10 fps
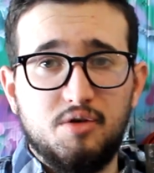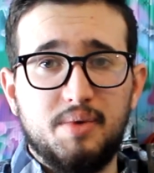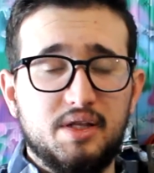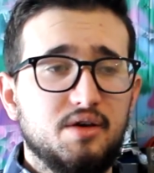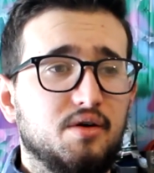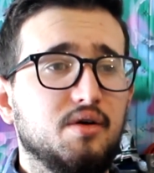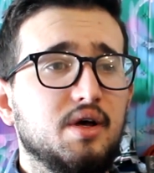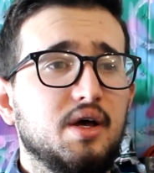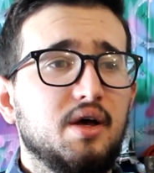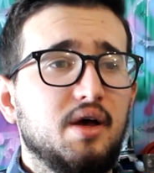no big deal.
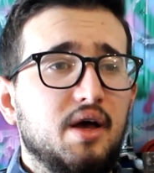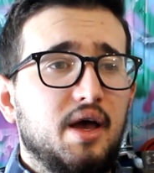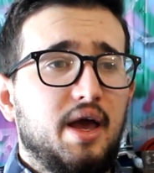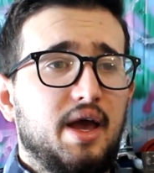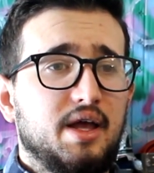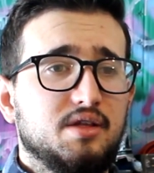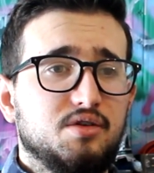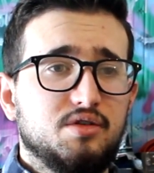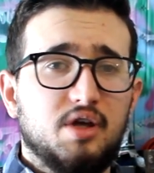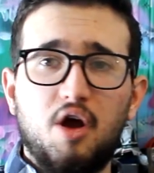And
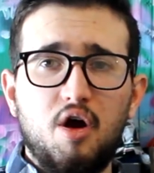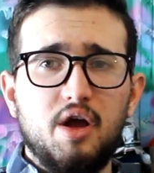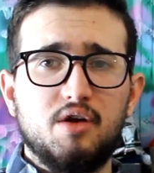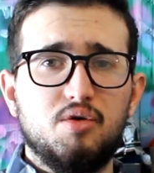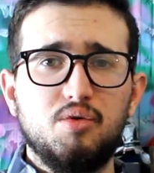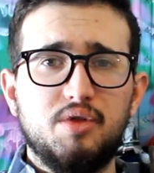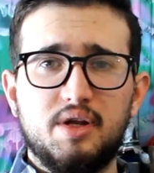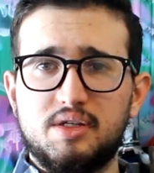so he's like, all right, cool then.